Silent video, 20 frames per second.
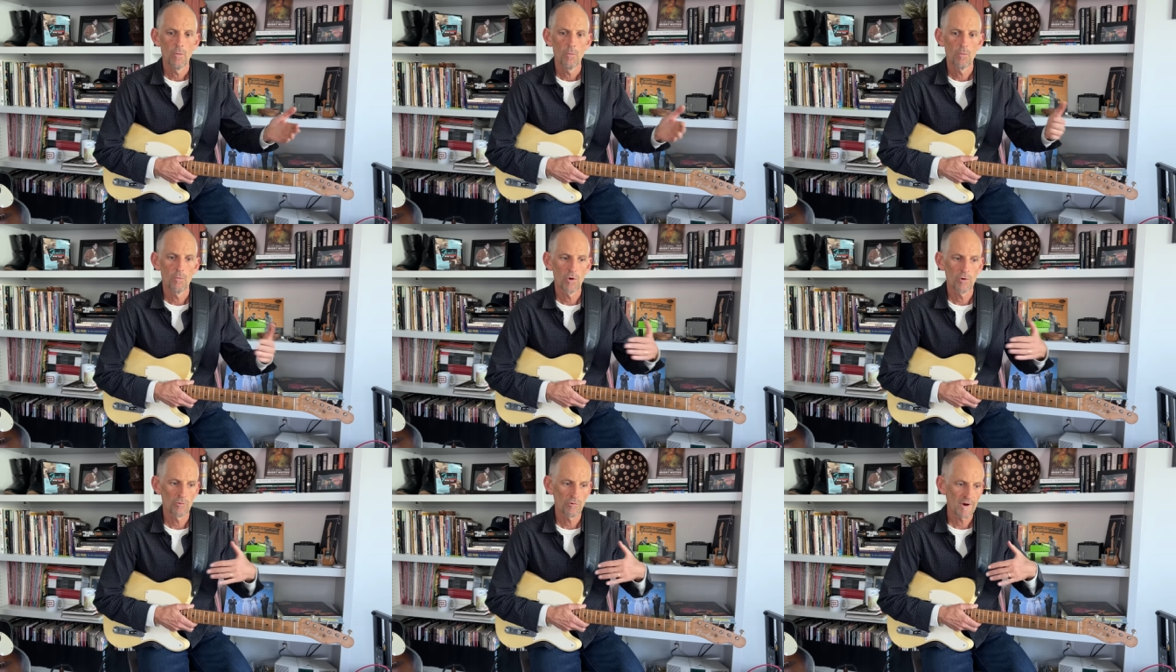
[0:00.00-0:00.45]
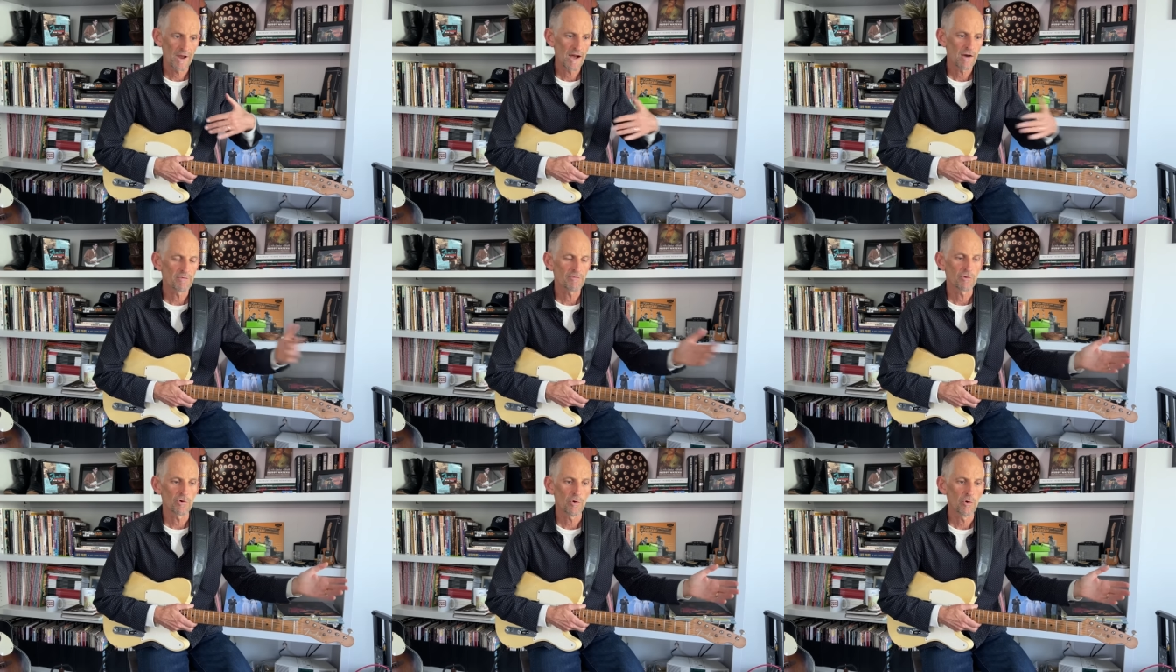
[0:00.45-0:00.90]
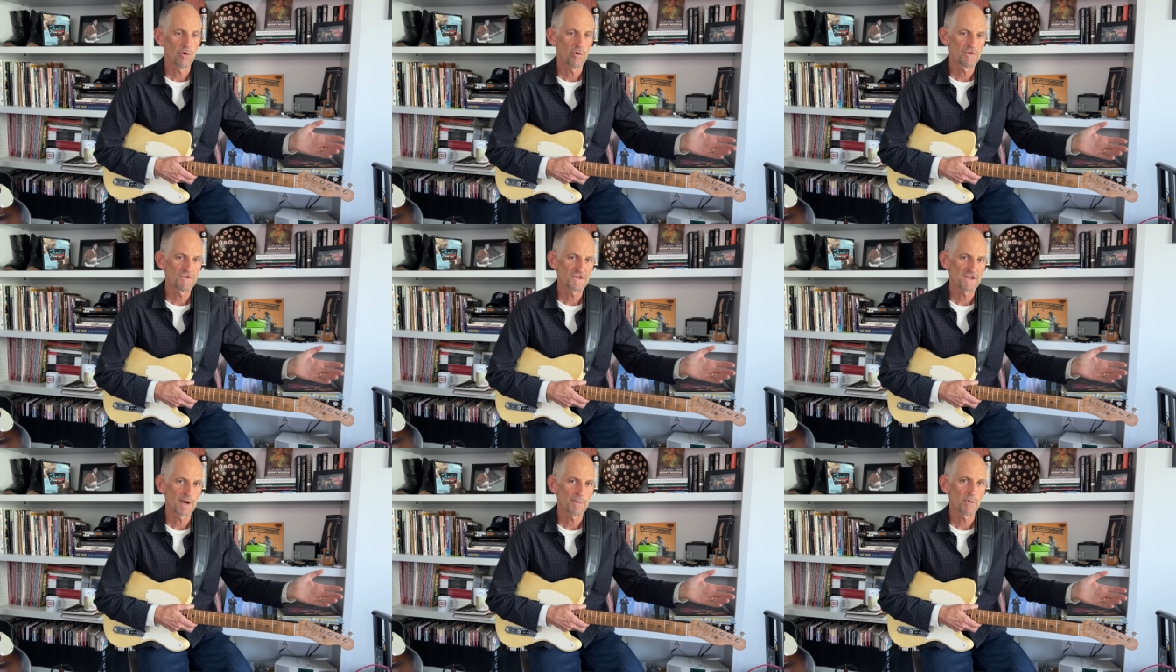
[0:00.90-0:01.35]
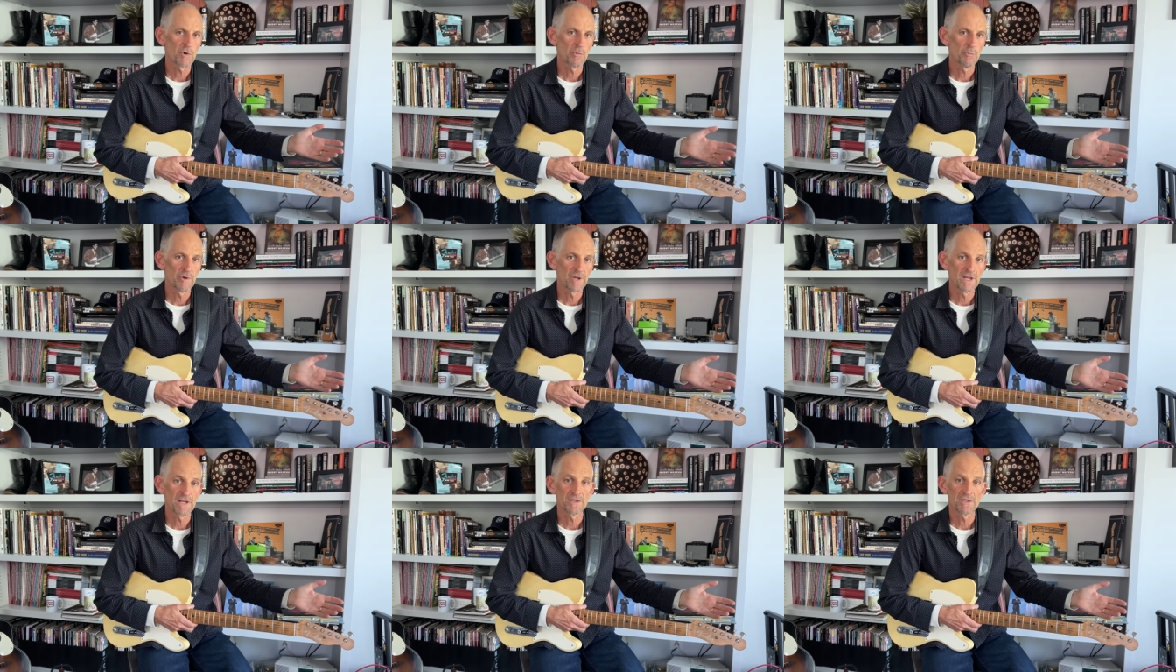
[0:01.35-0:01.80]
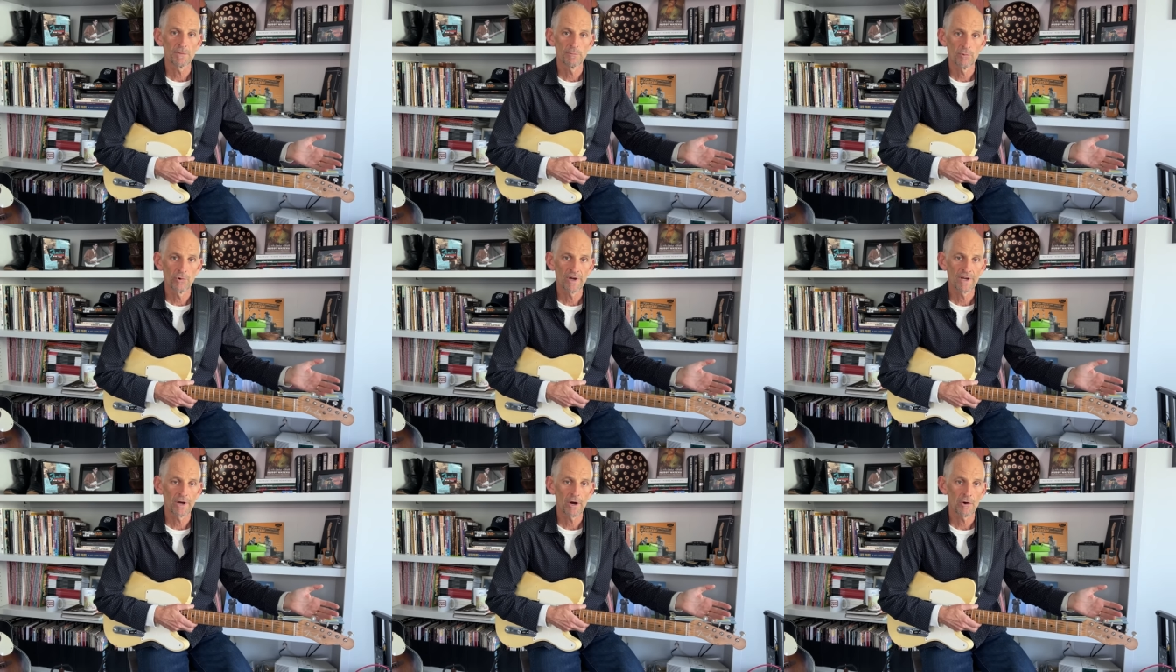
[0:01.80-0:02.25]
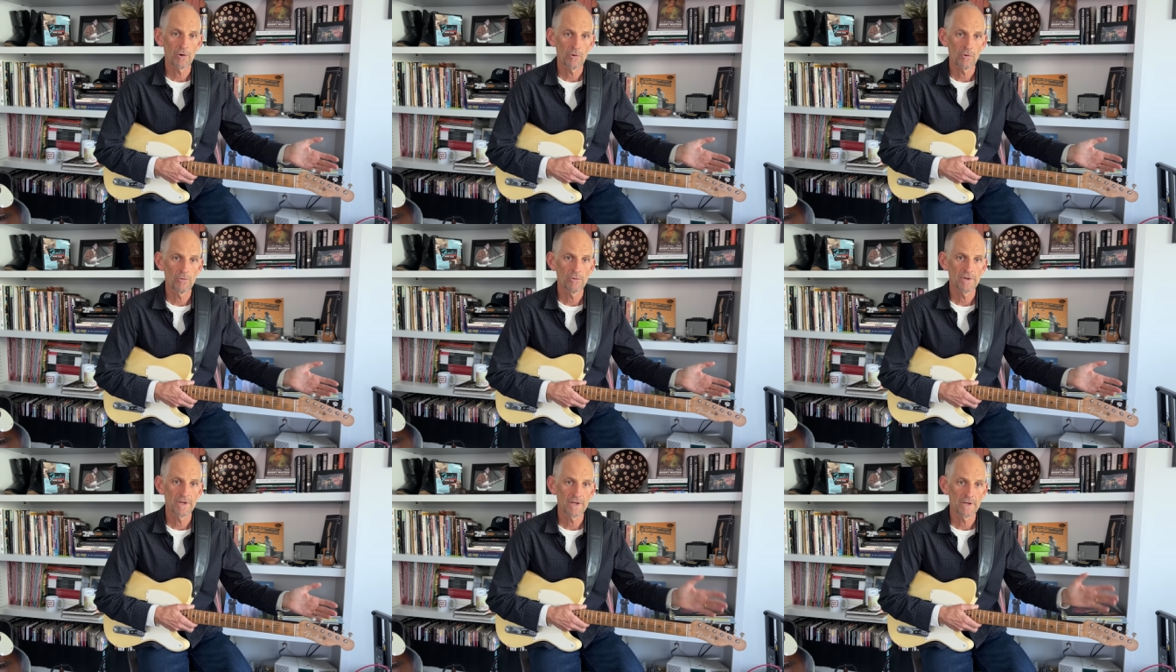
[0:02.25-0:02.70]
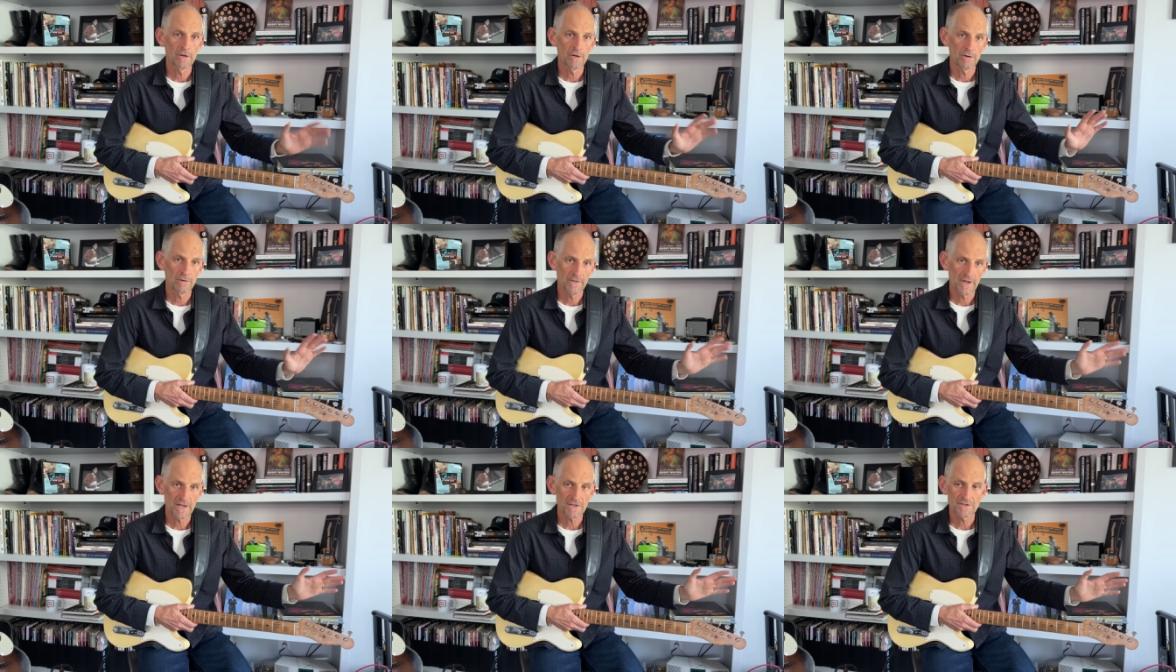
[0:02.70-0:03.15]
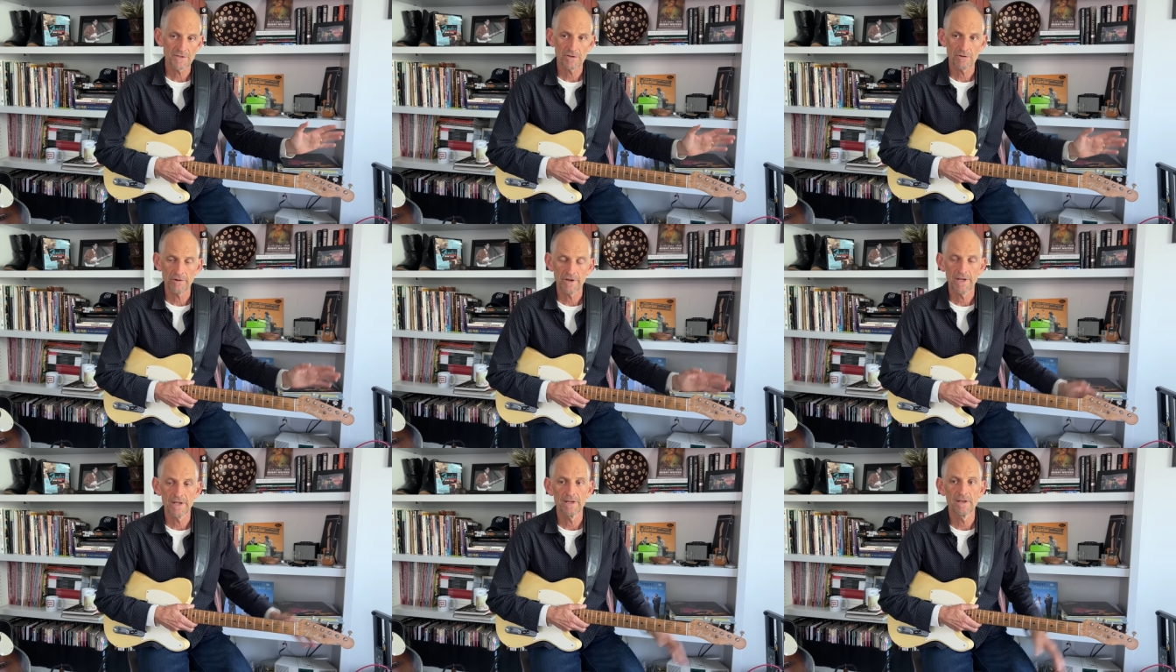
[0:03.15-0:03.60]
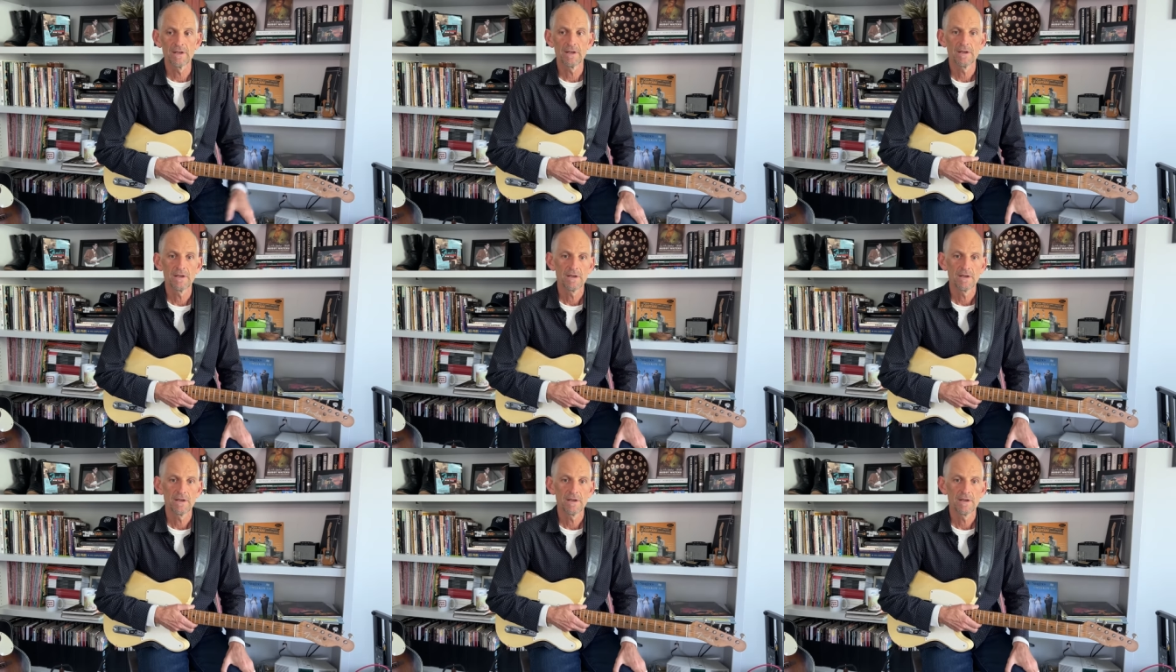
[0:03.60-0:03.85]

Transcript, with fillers: where we're out for a whole summer and we get to bring our own gear. That's great.